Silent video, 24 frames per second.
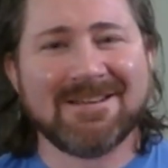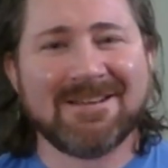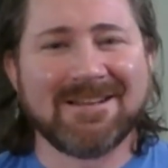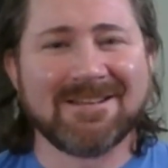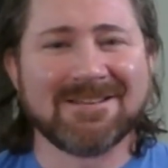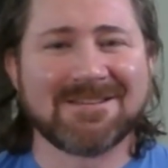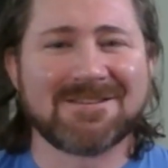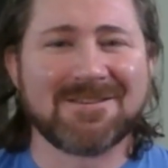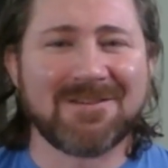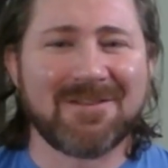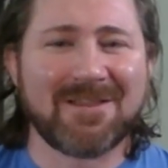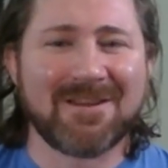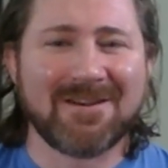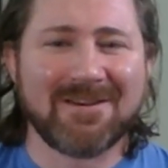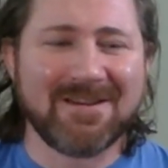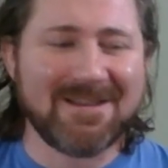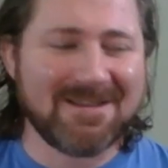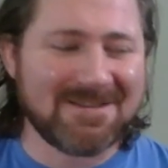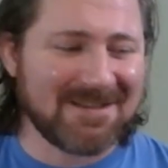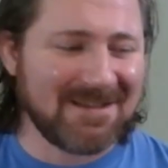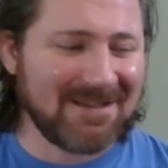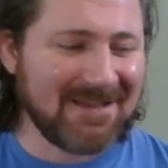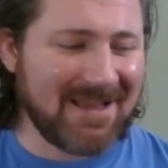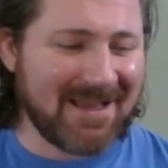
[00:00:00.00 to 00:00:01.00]
And so there
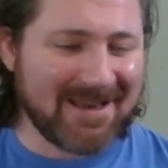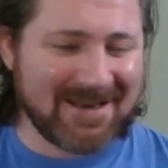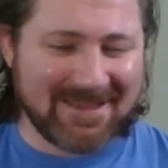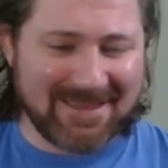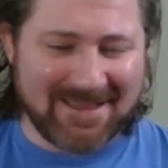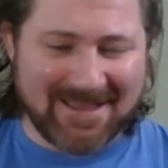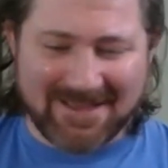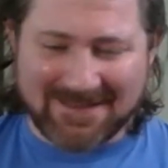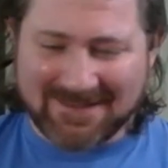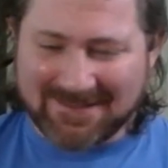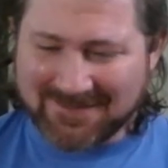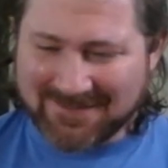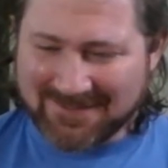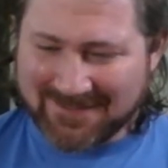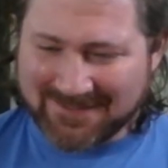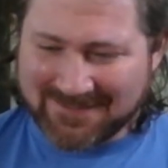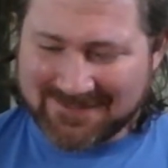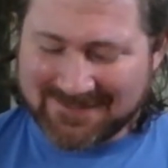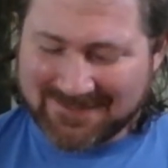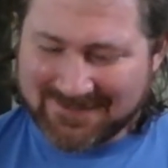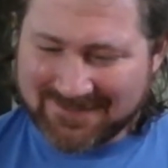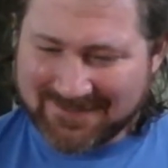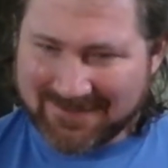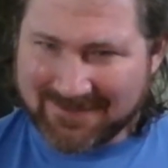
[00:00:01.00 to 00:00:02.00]
is a lot of that.
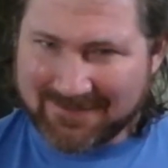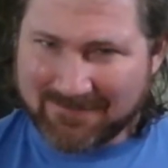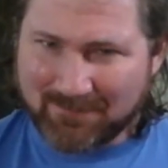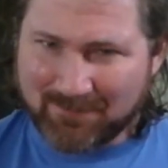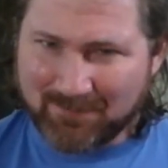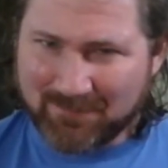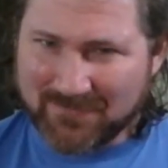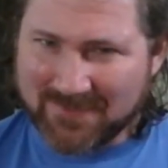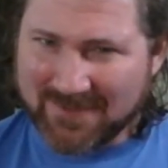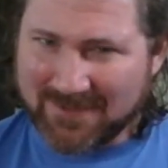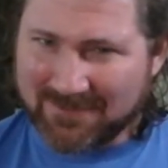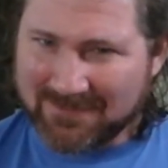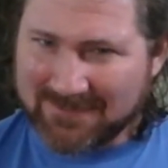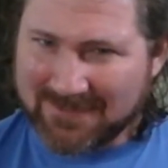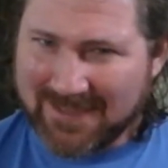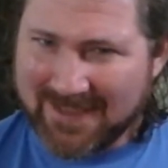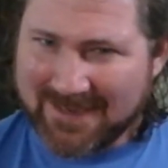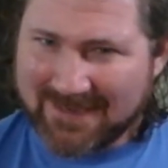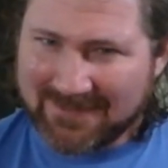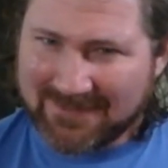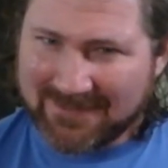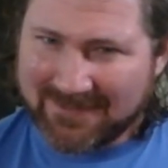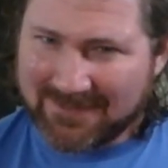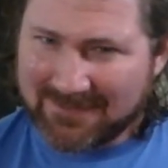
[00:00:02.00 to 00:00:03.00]
It's a
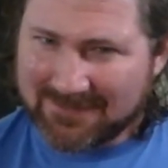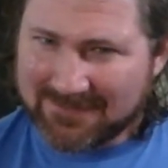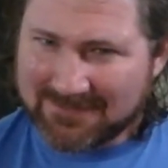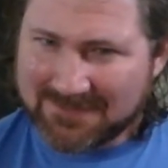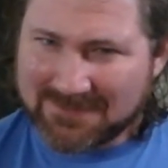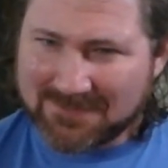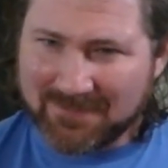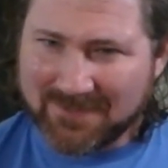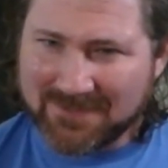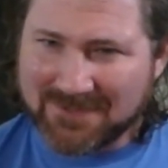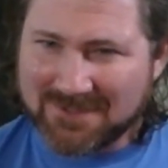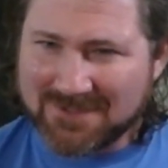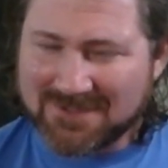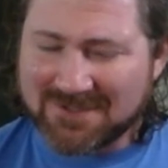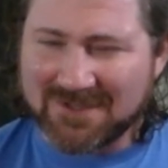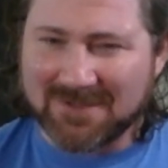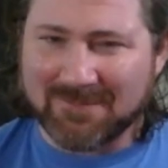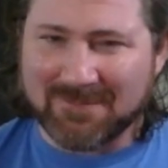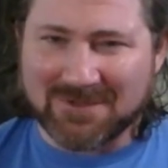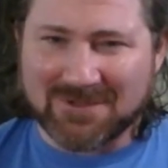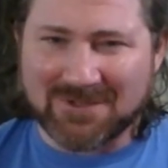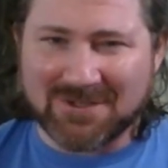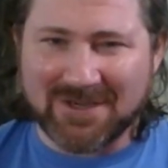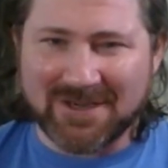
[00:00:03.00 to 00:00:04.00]
lot of little switches in the
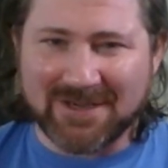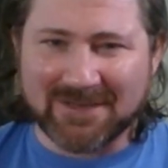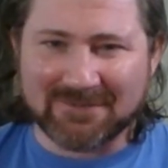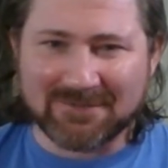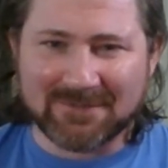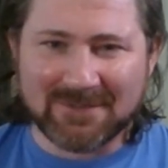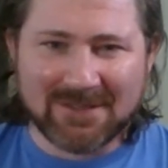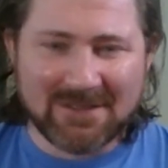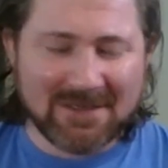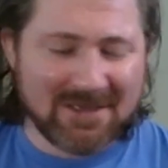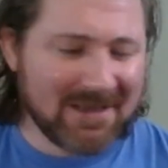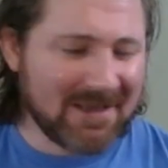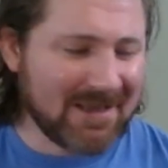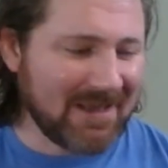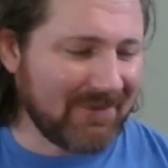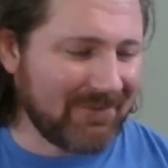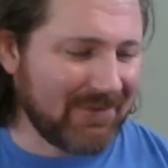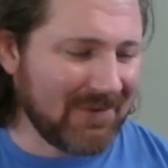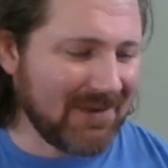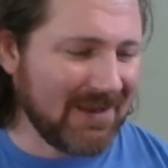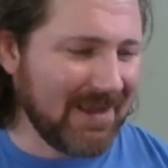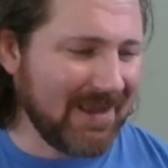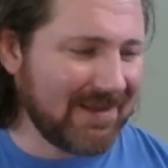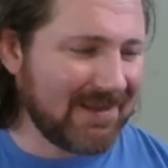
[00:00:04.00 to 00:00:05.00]
machine. If
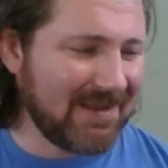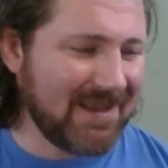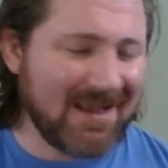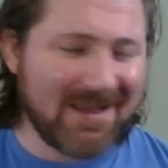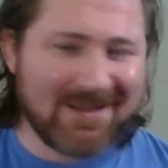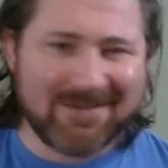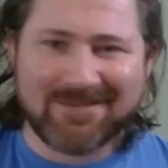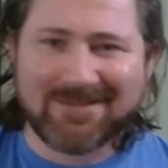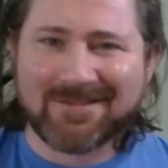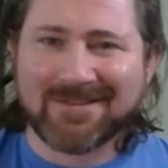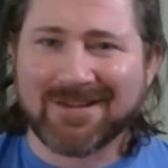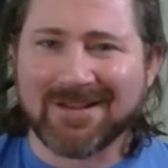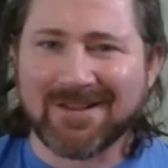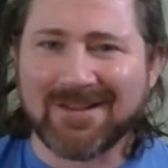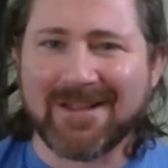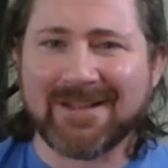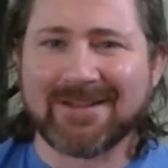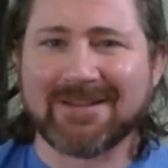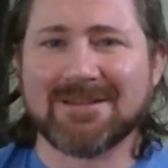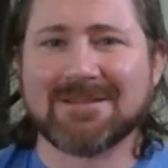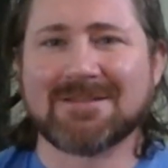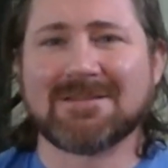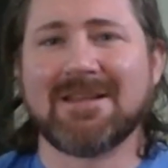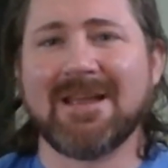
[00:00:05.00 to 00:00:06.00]
you like that, you'll
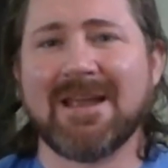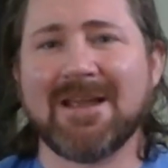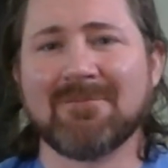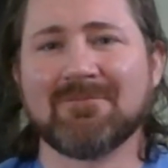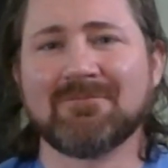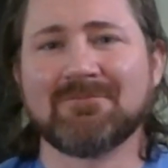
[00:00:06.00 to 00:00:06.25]
like this game.